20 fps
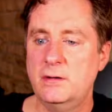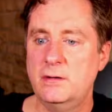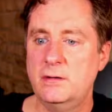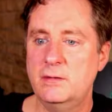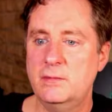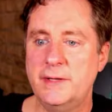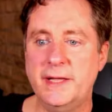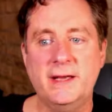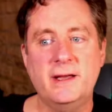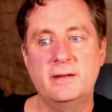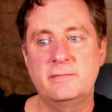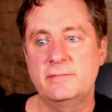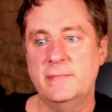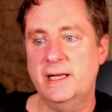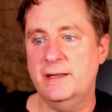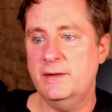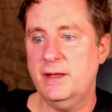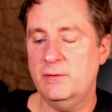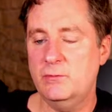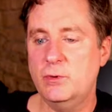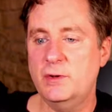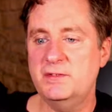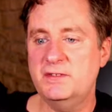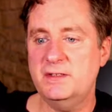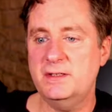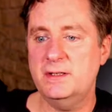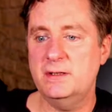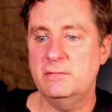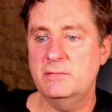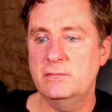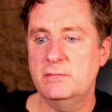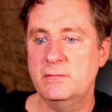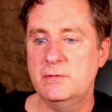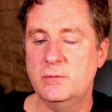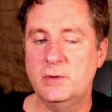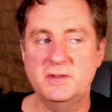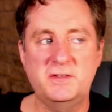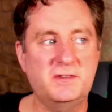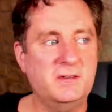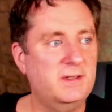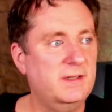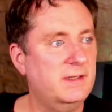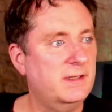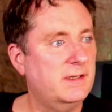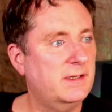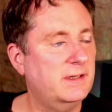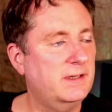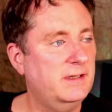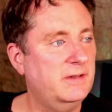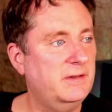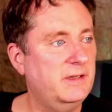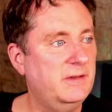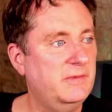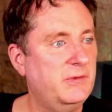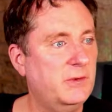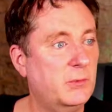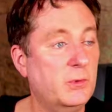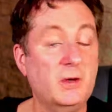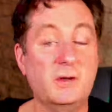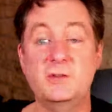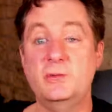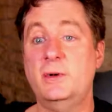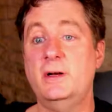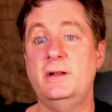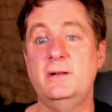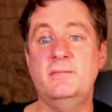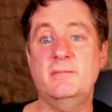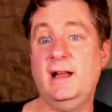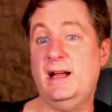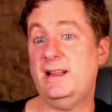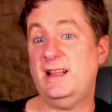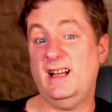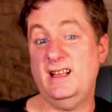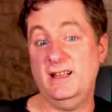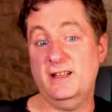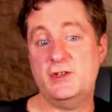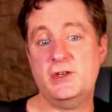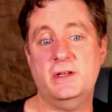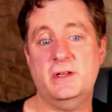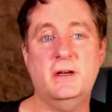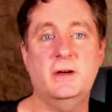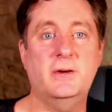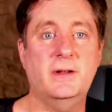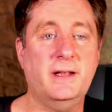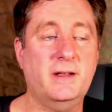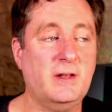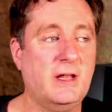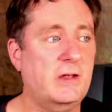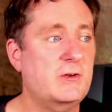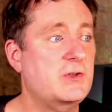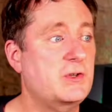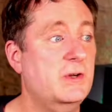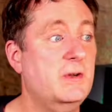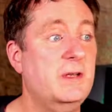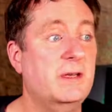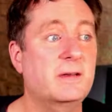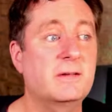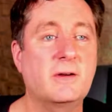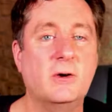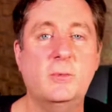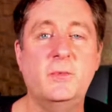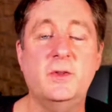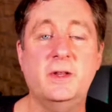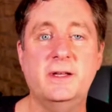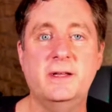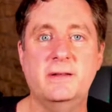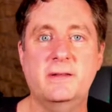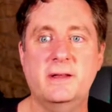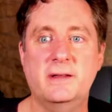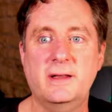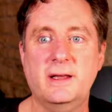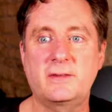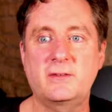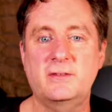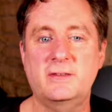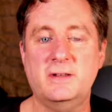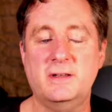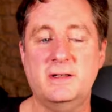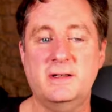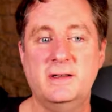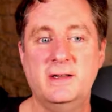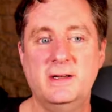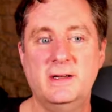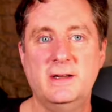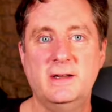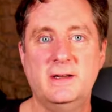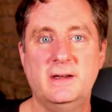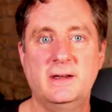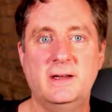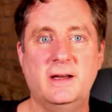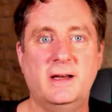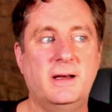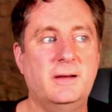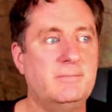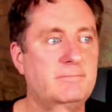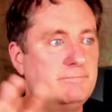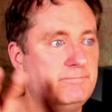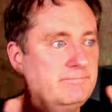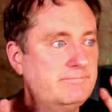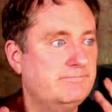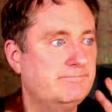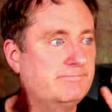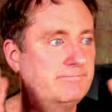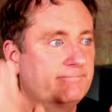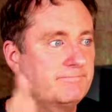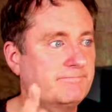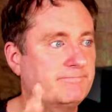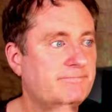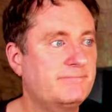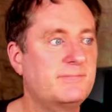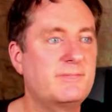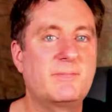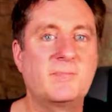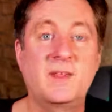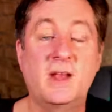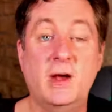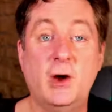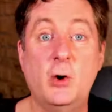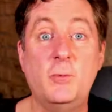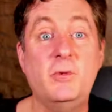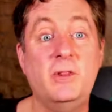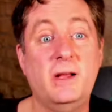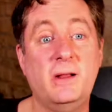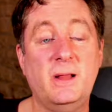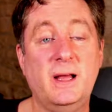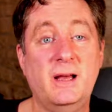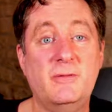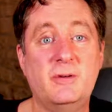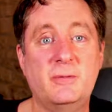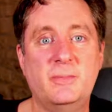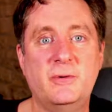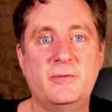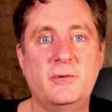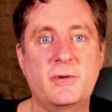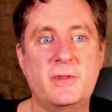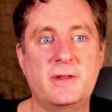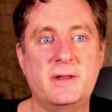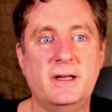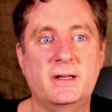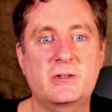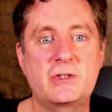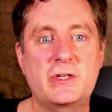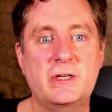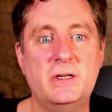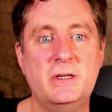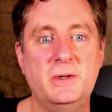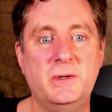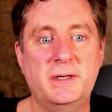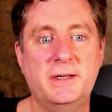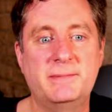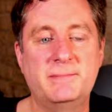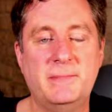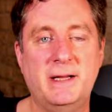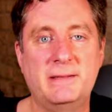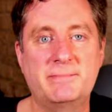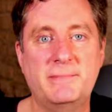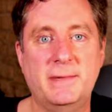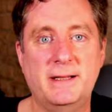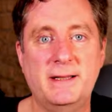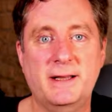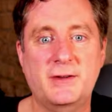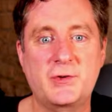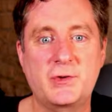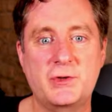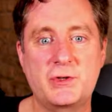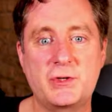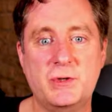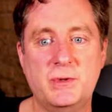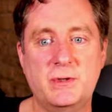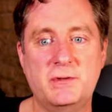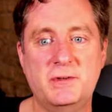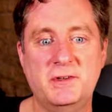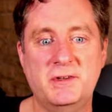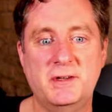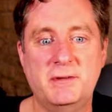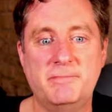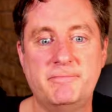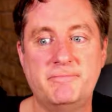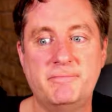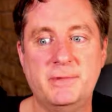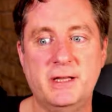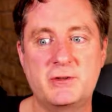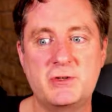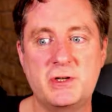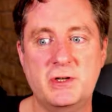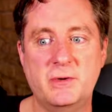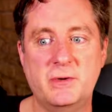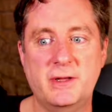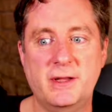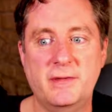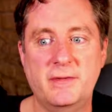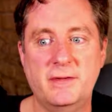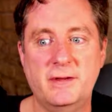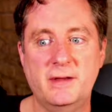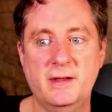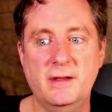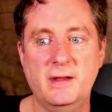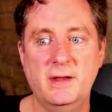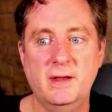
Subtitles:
Yeah, and we'll see. If it works well, I'll let you know, and I'll show you. Hopefully the next, hopefully I'll have it before the next show, and I'll actually show it to you and let you know what I think.